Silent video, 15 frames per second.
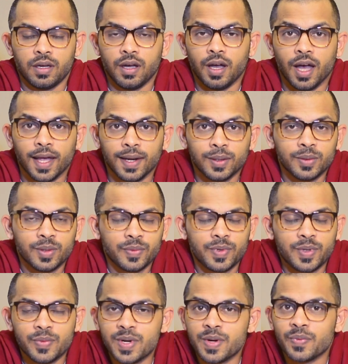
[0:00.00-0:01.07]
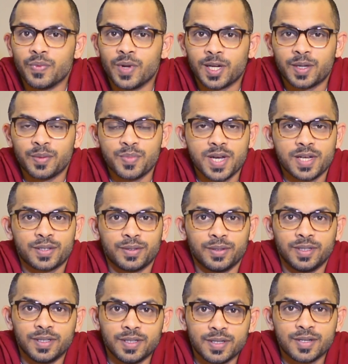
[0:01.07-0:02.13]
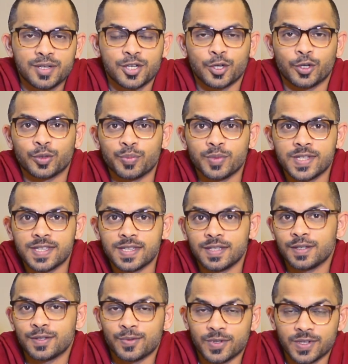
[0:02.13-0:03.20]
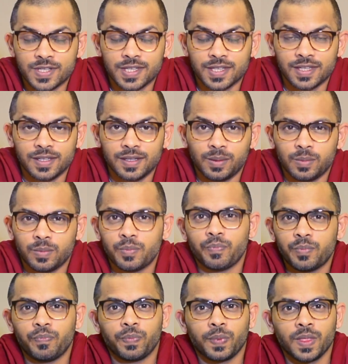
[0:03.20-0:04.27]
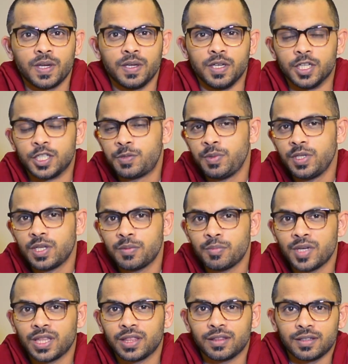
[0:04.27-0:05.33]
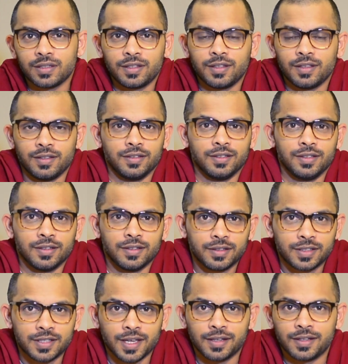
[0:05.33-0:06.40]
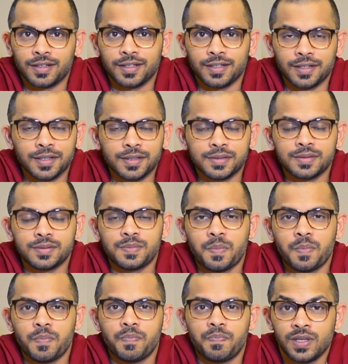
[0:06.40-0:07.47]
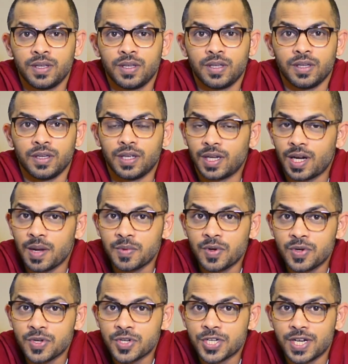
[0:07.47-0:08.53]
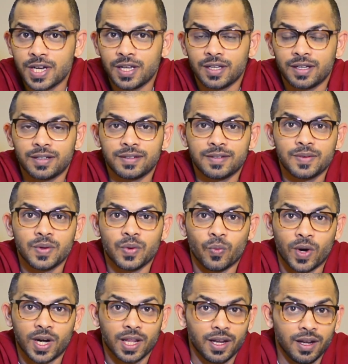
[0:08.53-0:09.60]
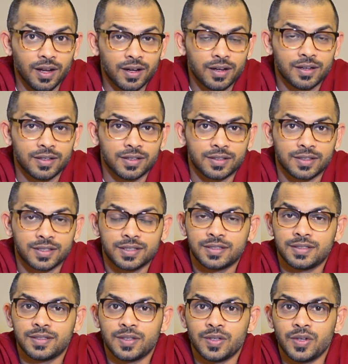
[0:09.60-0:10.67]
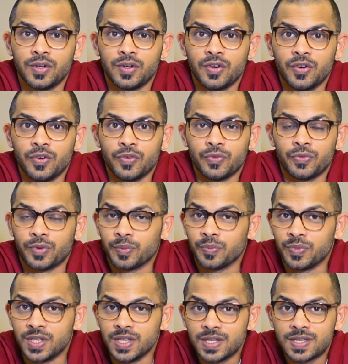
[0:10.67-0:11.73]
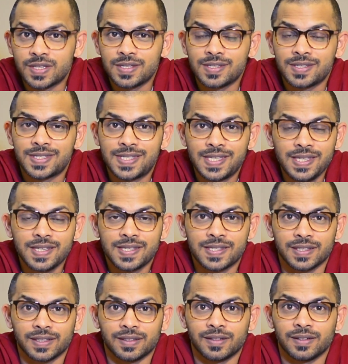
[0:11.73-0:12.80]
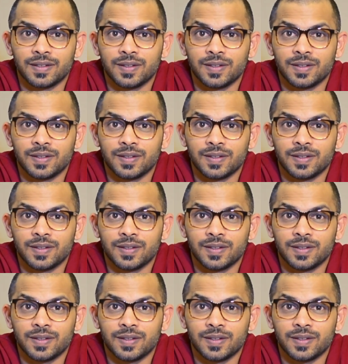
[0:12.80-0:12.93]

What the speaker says: Hello everyone, welcome back to the short messages once again. It's been a month in Canada now. Here I'm going to share what I learned from this season.